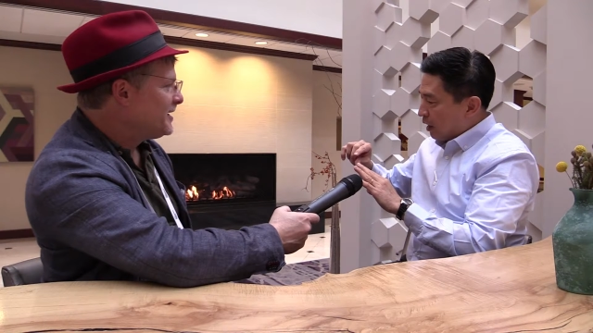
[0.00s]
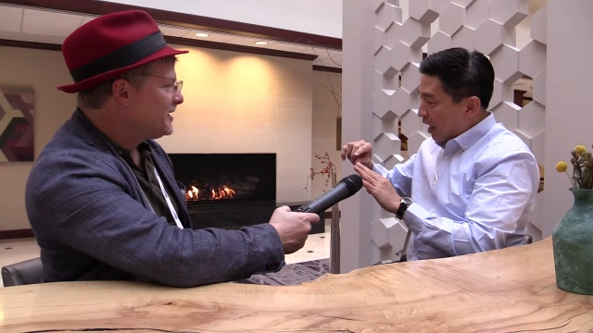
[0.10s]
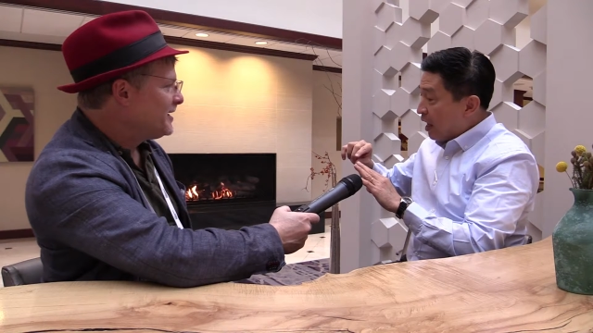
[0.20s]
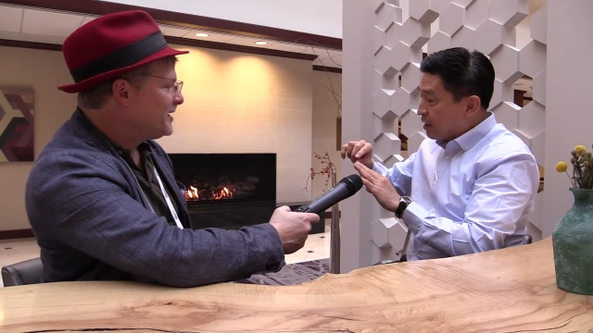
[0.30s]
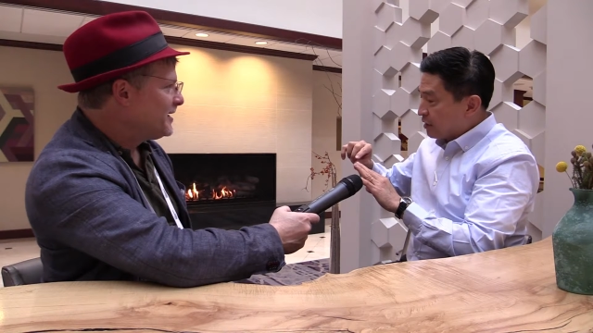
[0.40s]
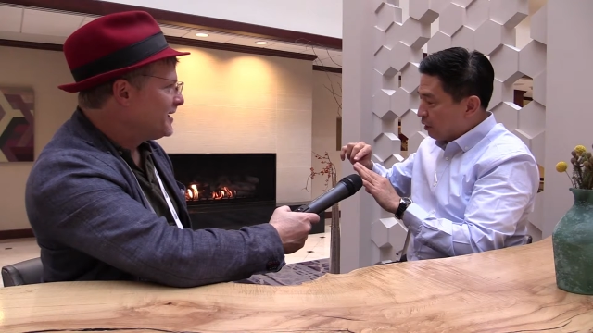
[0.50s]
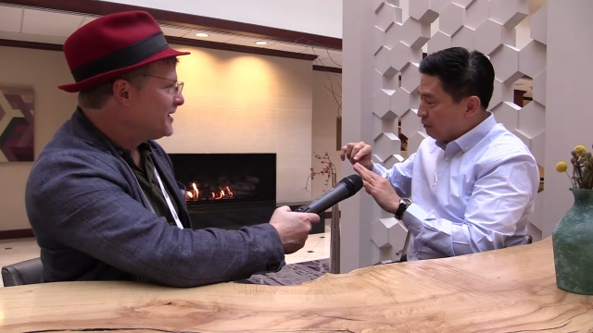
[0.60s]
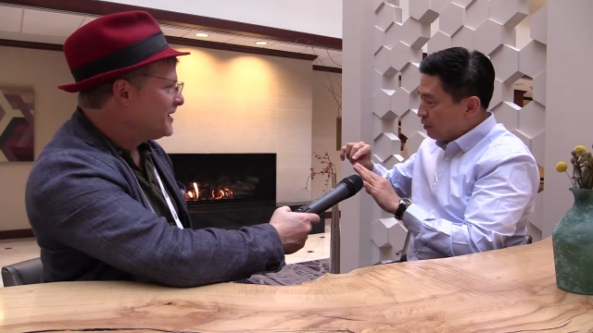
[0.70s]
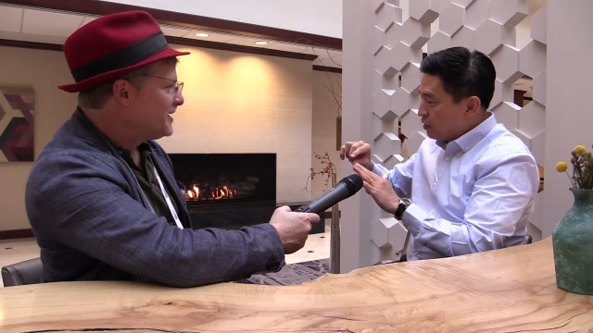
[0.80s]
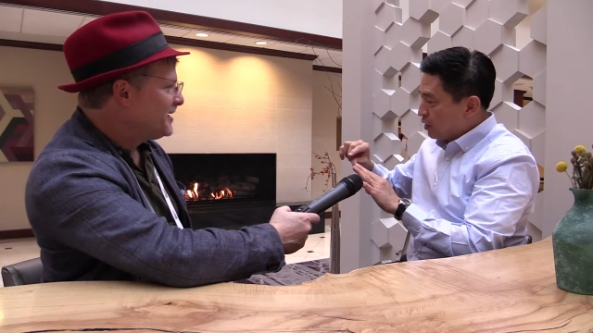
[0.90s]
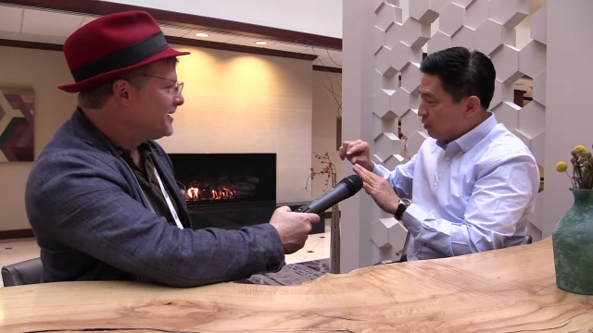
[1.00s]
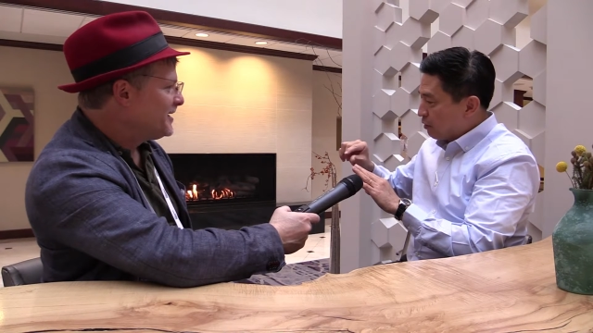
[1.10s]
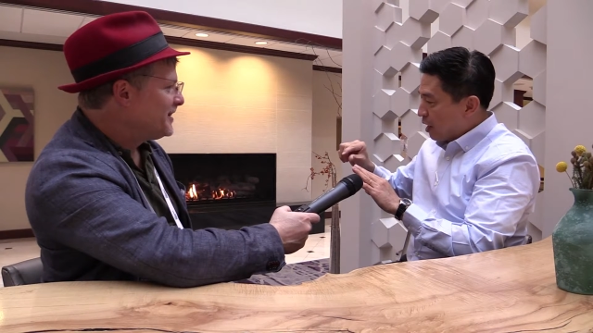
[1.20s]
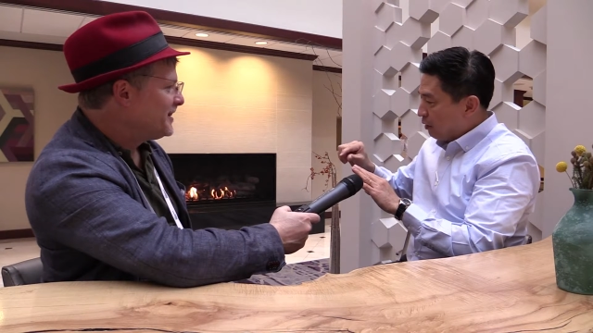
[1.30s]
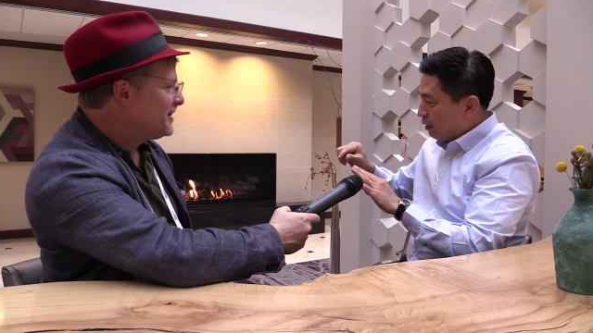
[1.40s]
Speaker 1: hairs are converging
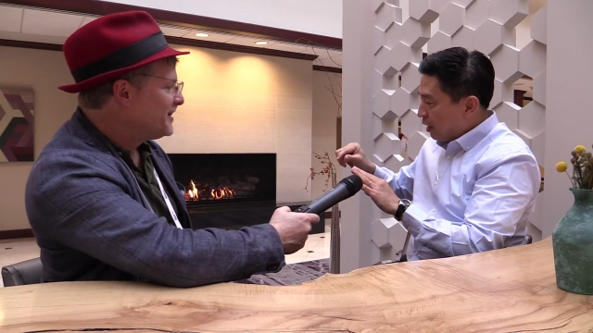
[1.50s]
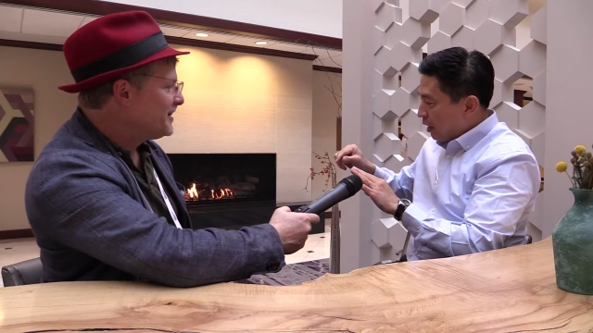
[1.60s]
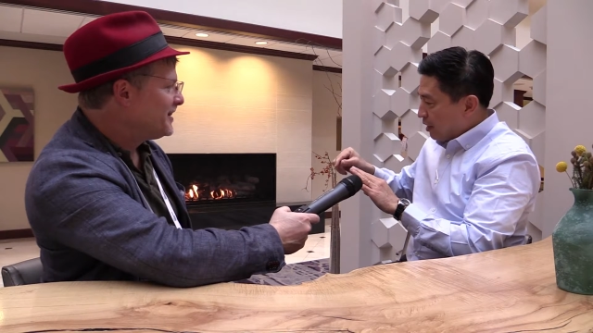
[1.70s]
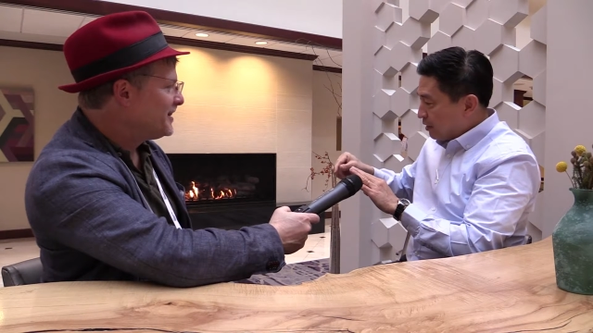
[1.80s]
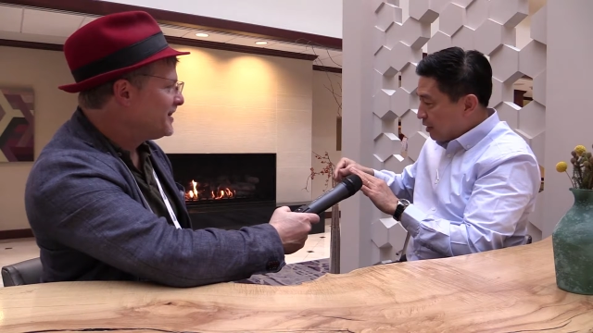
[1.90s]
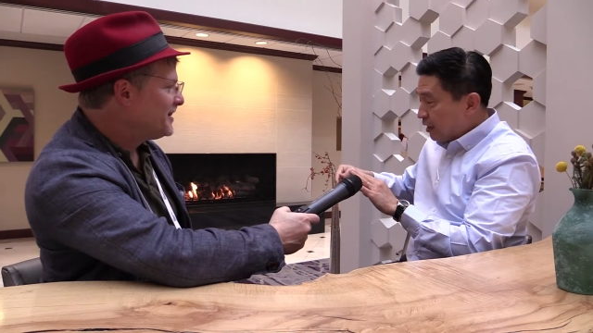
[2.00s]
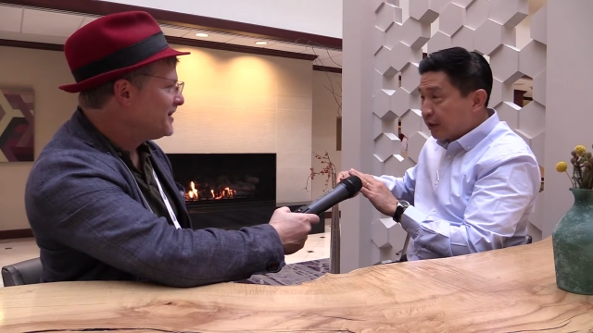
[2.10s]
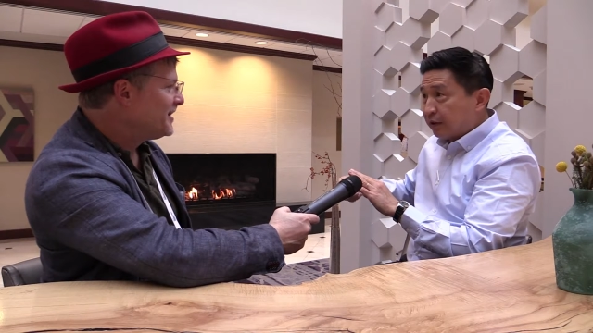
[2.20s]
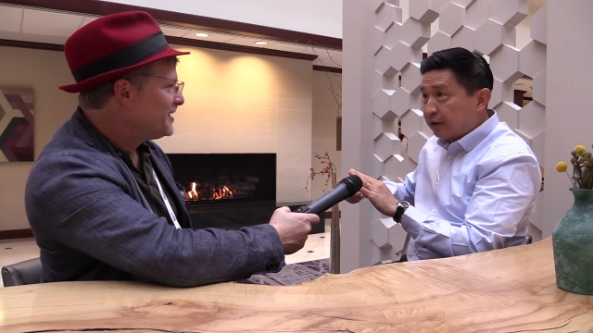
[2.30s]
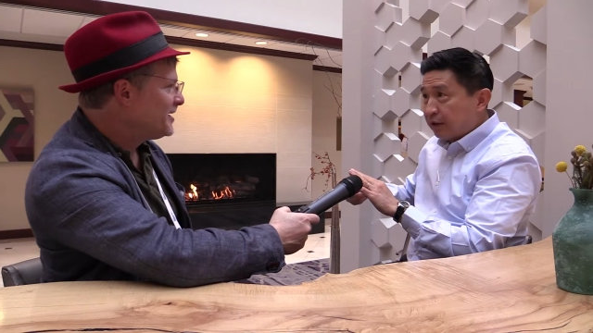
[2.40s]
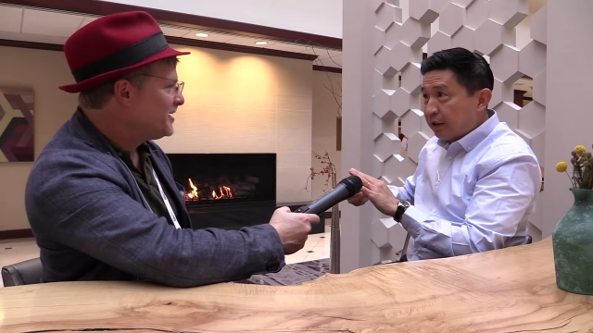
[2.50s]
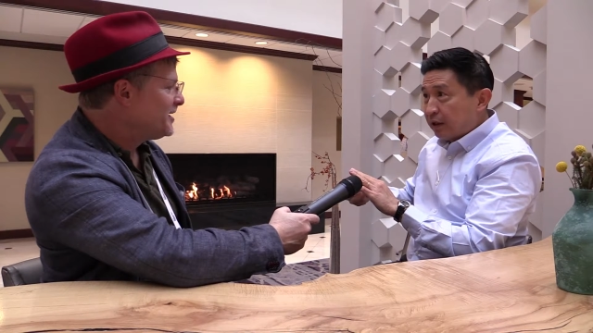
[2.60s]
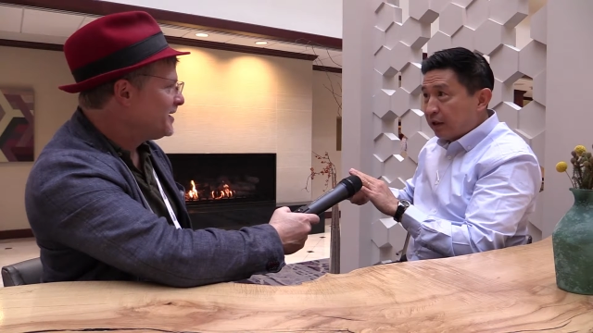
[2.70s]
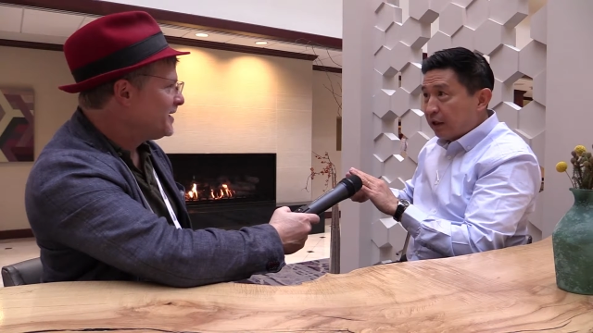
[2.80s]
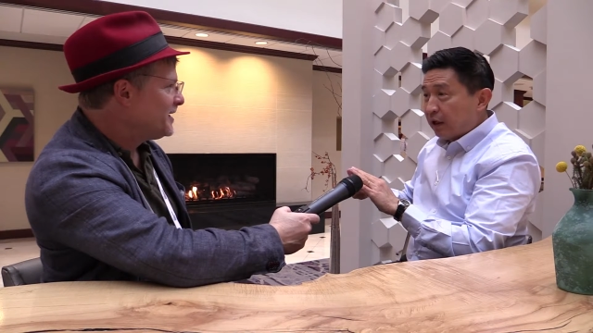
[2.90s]
around a circle
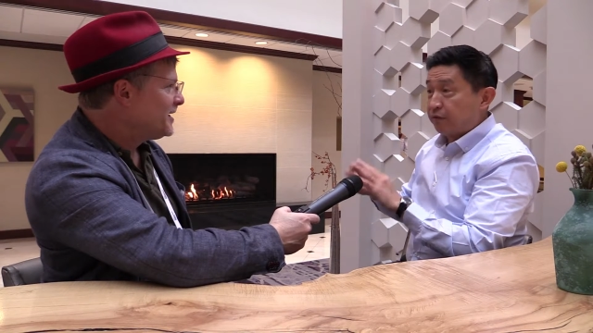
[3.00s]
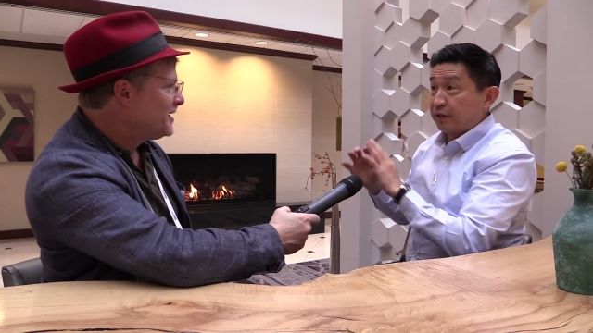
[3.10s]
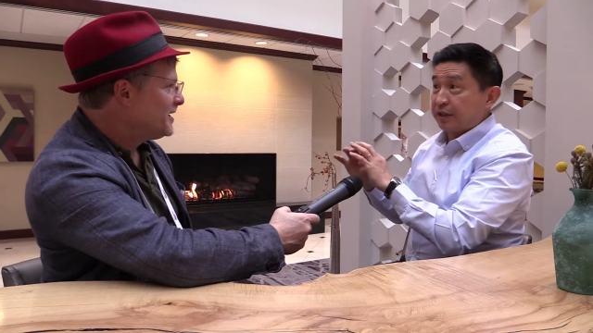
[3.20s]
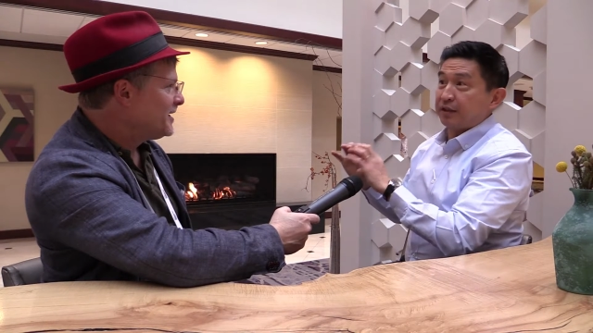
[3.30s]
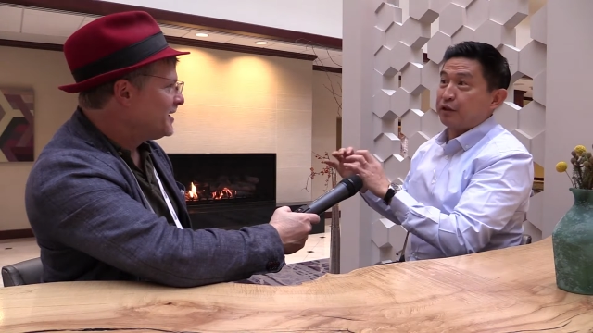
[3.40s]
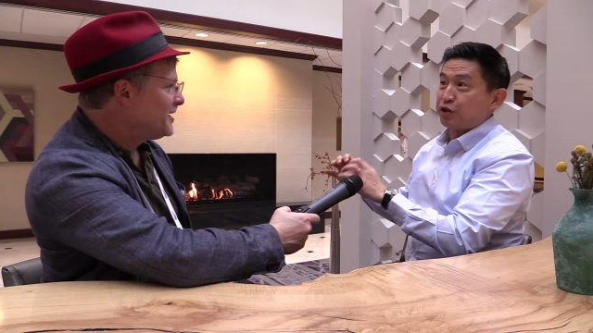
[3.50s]
of a certain